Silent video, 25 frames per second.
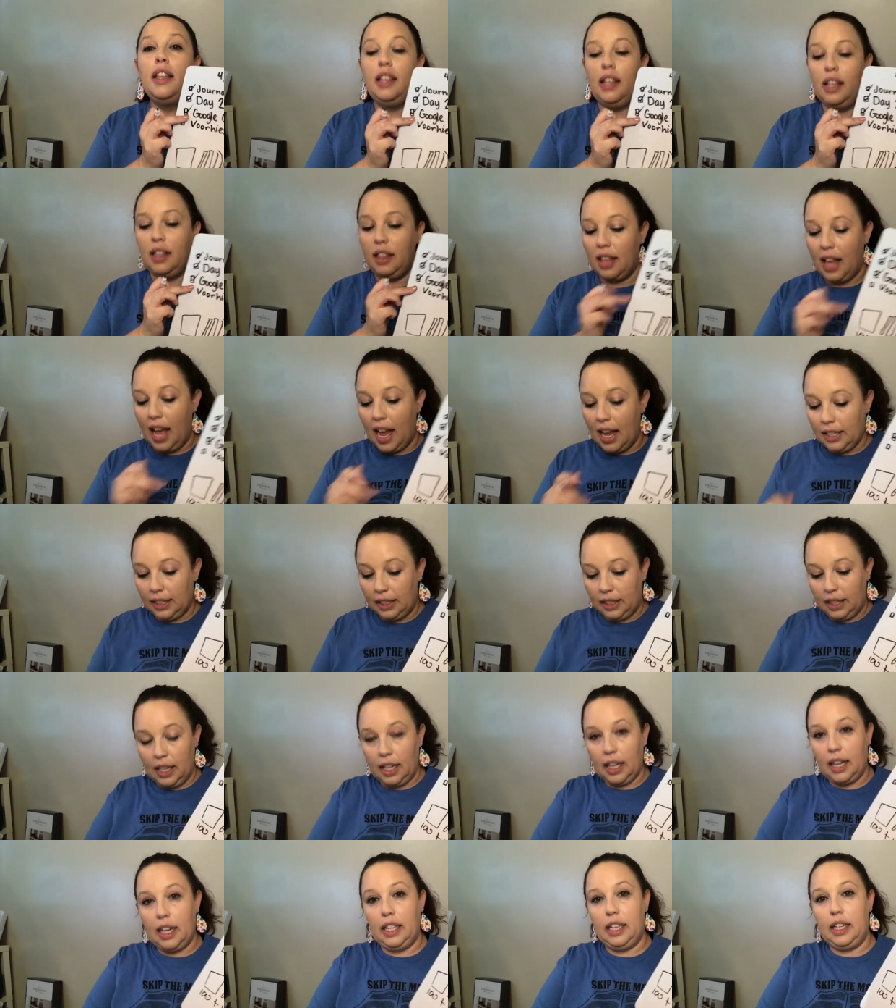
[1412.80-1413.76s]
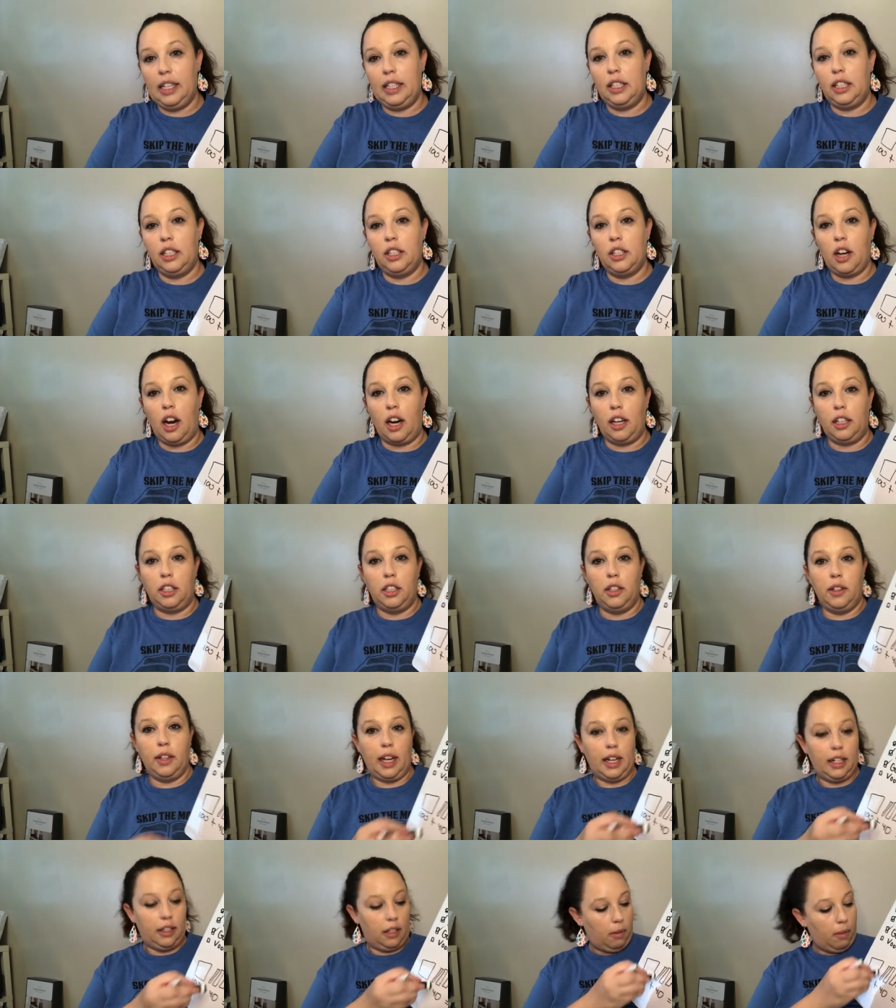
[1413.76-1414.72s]
The last thing I need to talk to you
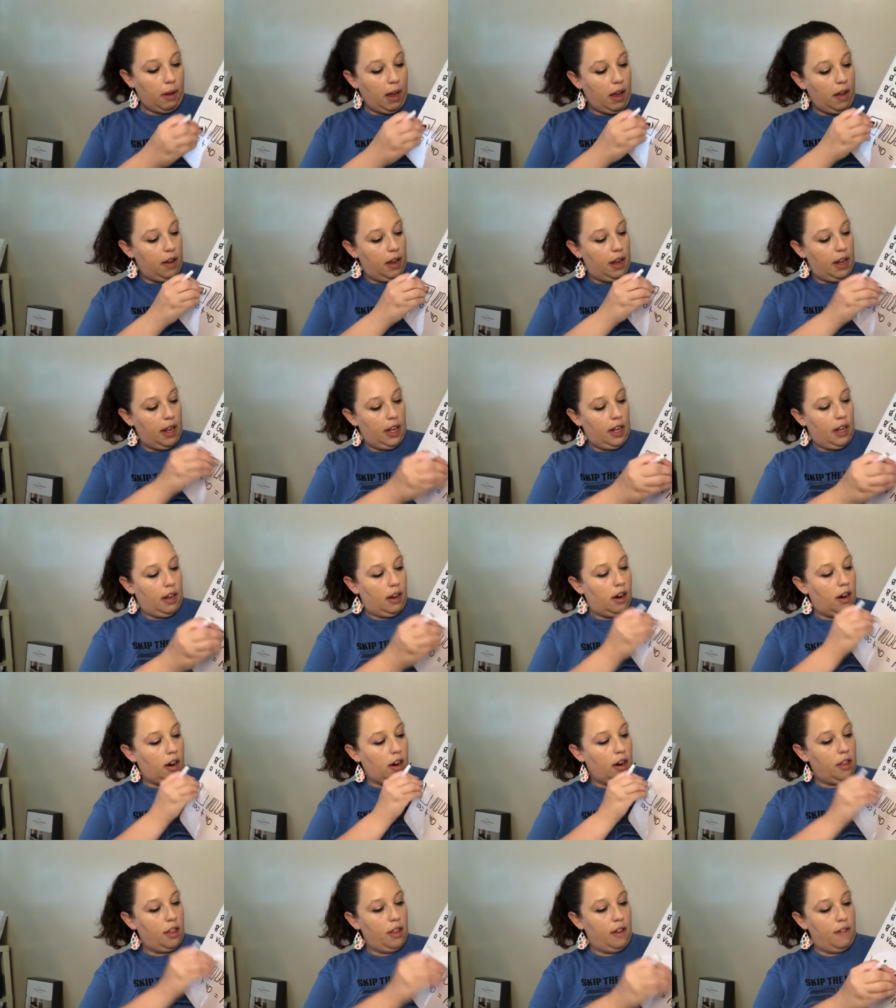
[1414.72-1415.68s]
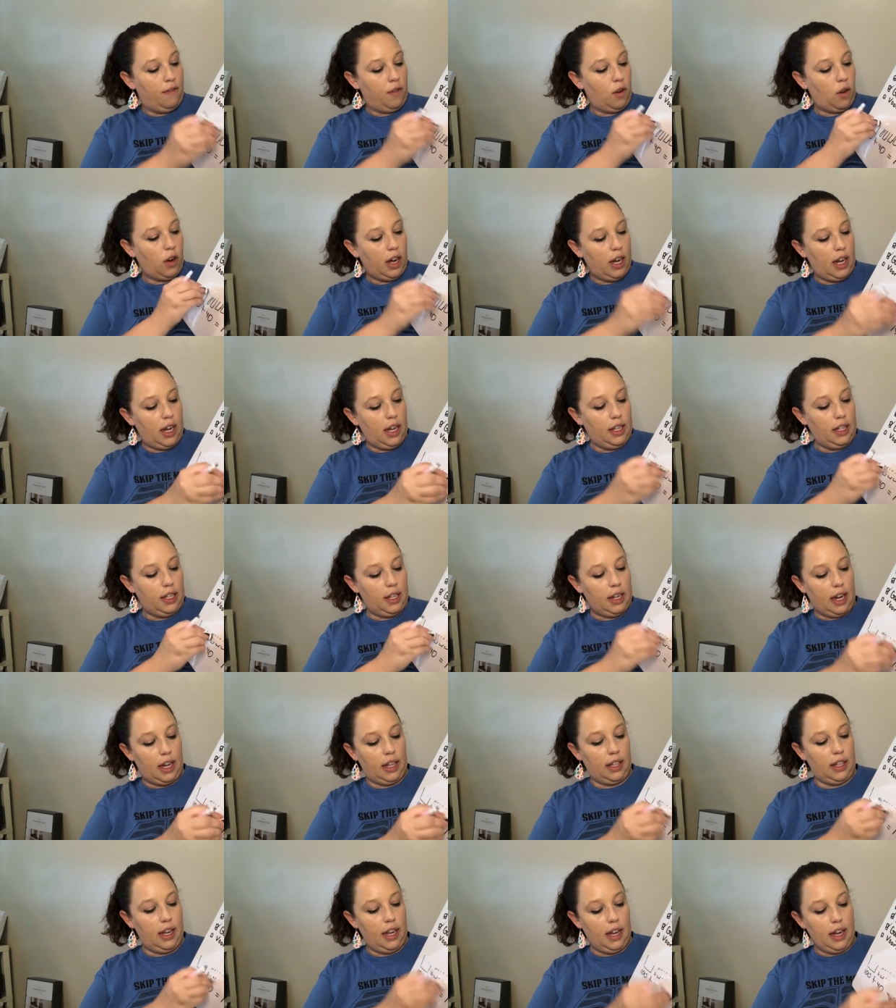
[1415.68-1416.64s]
guys about are the Voorhees
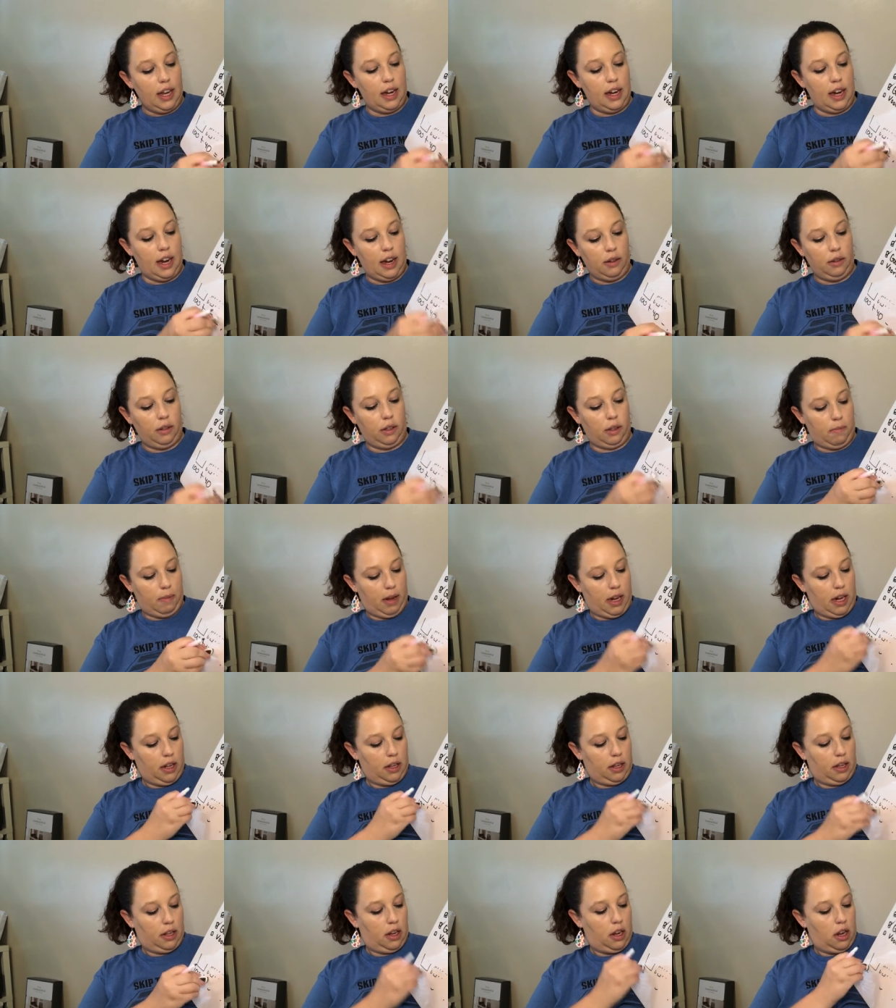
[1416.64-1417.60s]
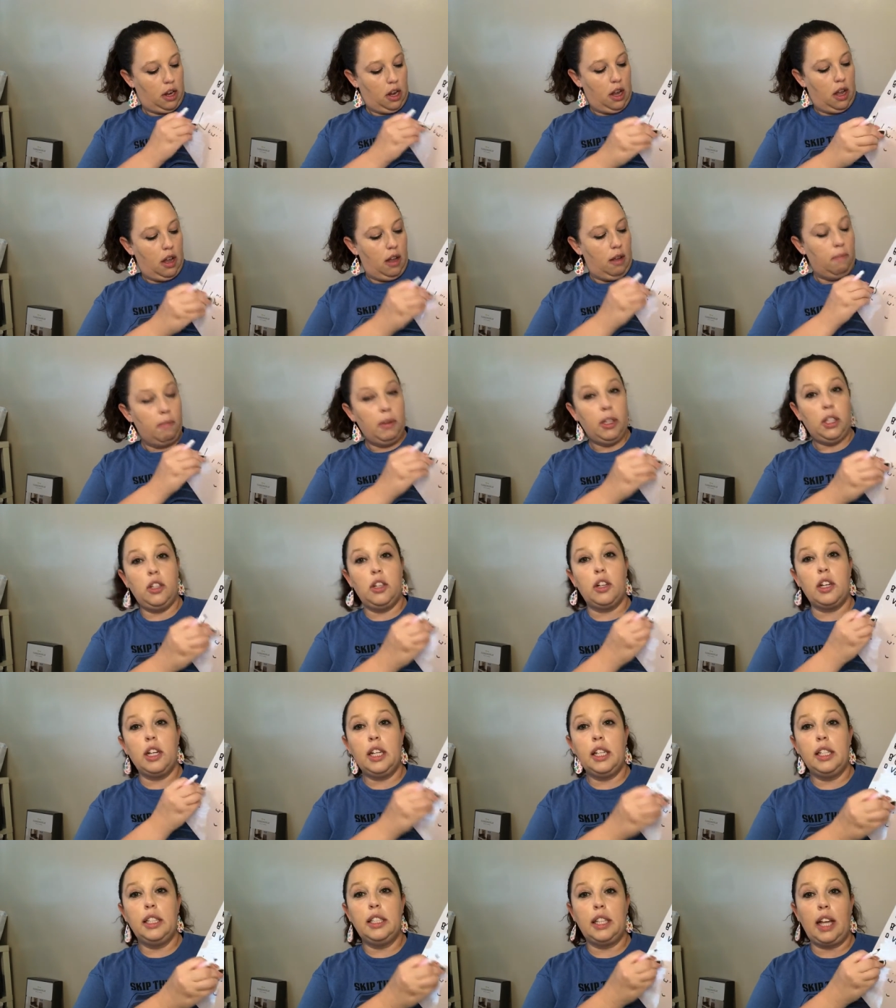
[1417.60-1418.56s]
Daily Announcements.
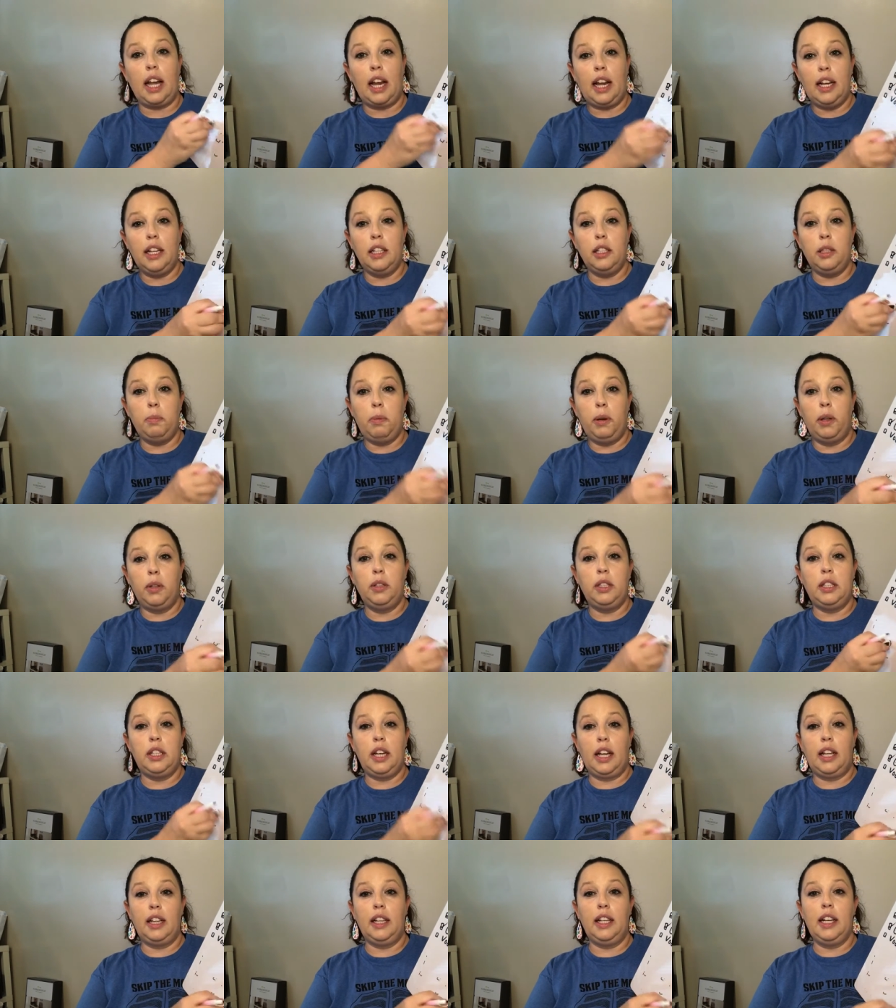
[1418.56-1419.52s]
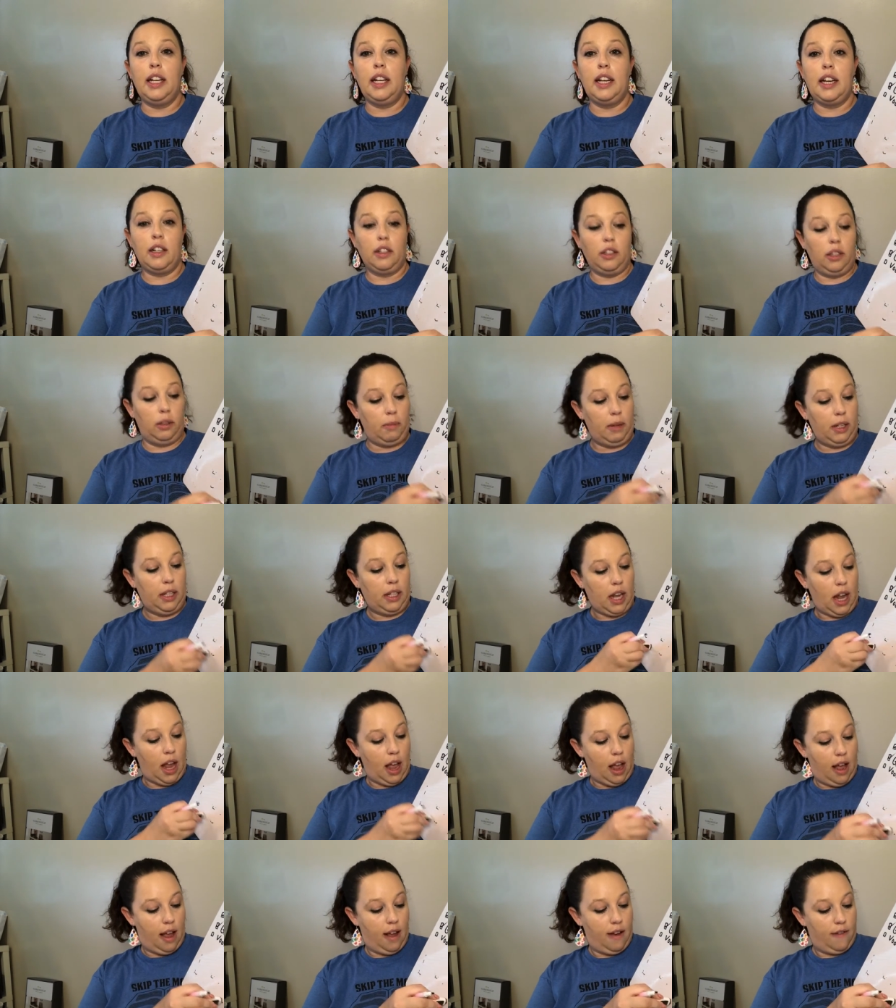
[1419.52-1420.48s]
Mr. Casallas posts daily announcements
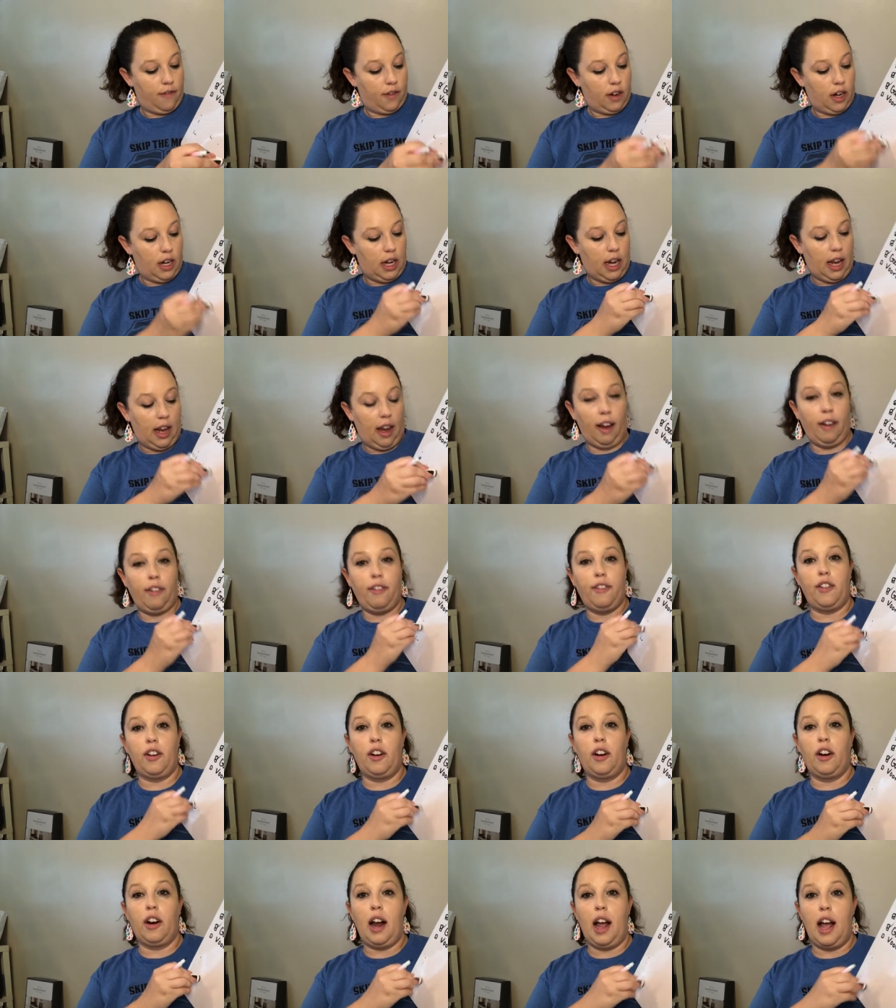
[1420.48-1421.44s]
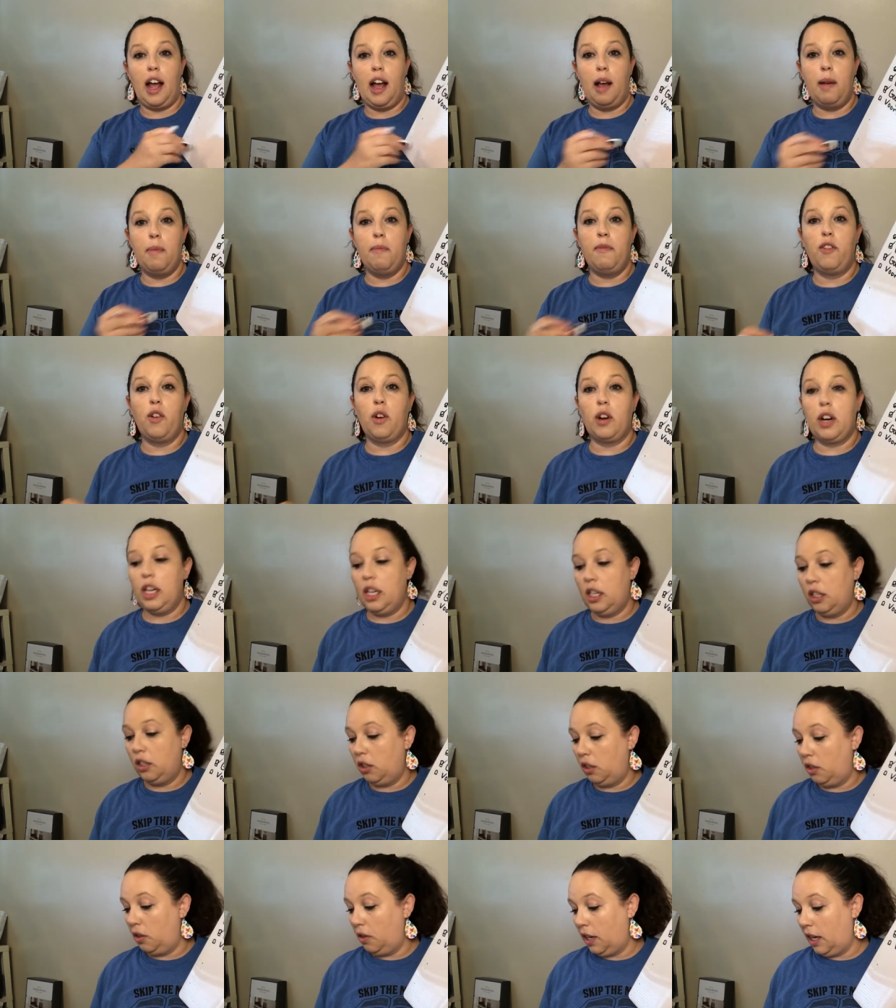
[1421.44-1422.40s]
every day for um,
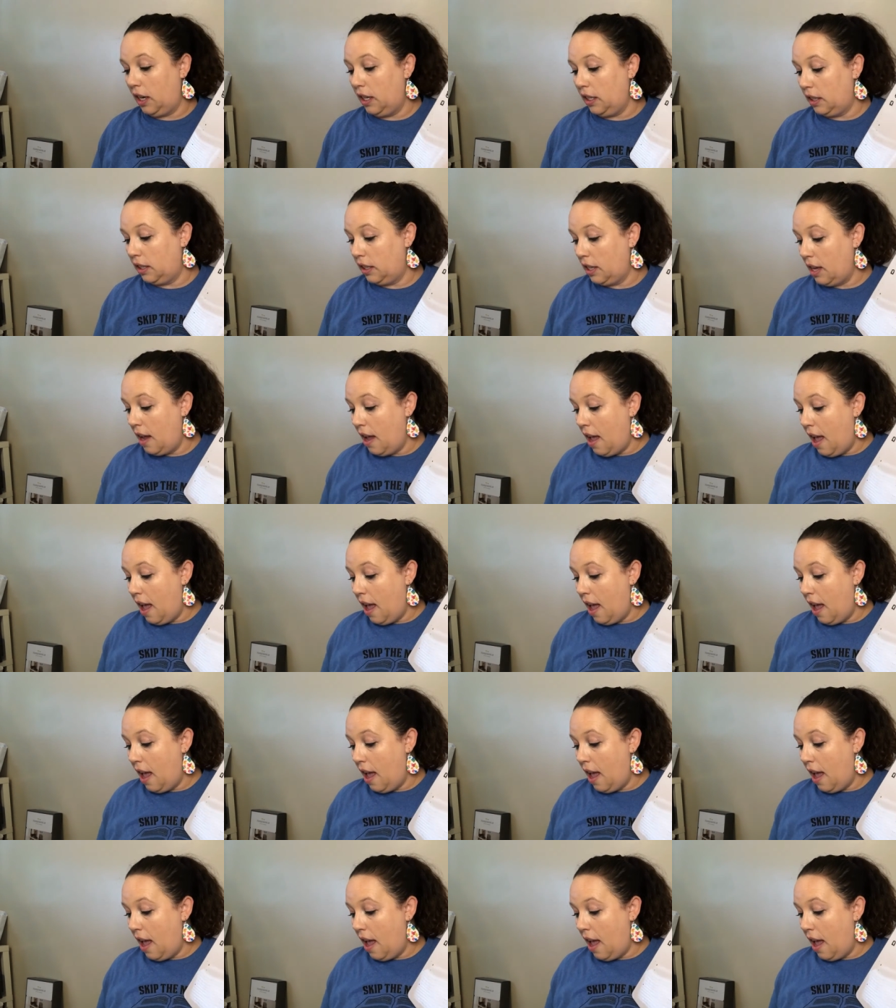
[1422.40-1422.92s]
Voorhees students.